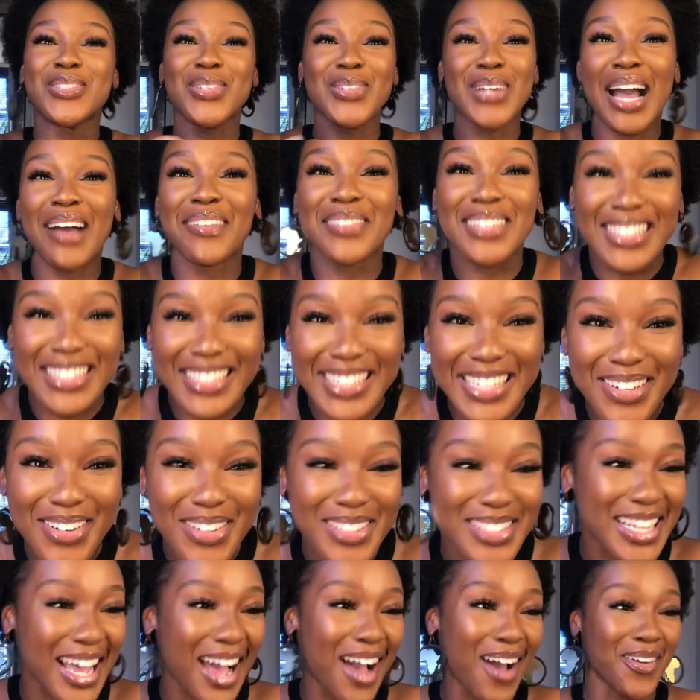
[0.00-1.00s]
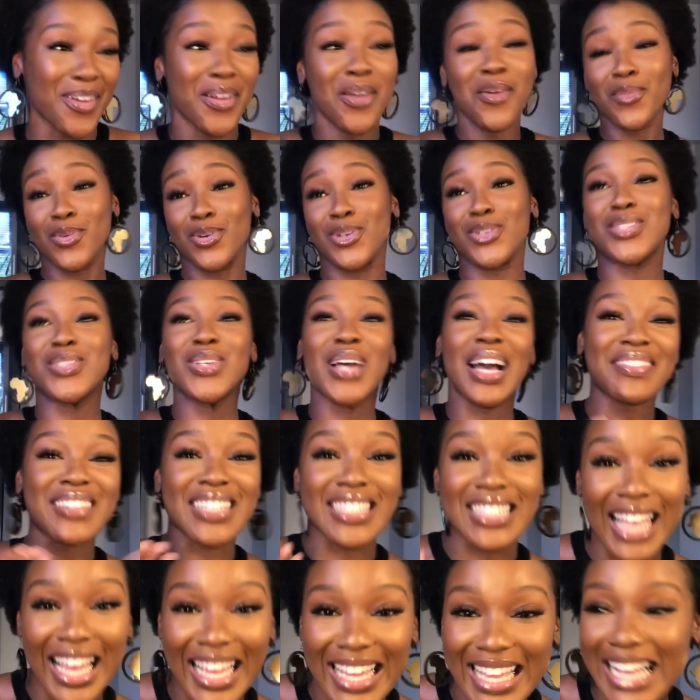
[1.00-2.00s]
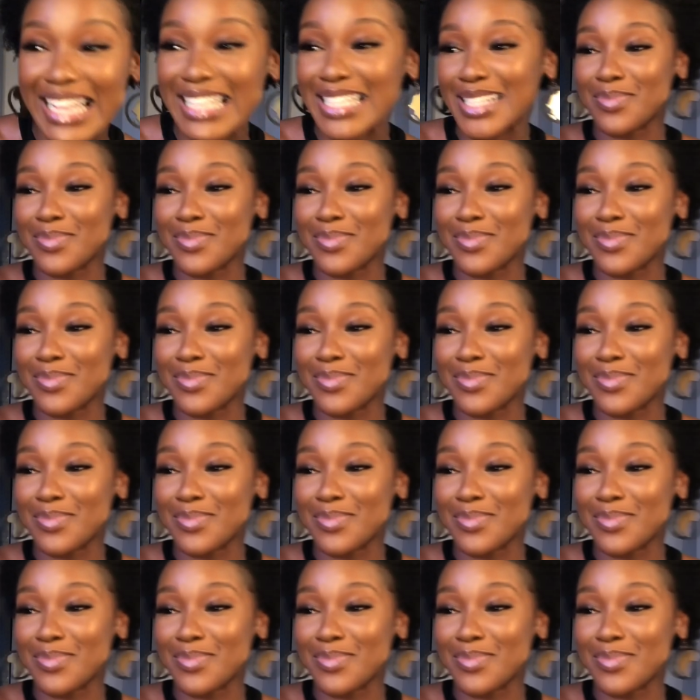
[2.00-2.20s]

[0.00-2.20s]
we will still have to kneel down. We will still have to say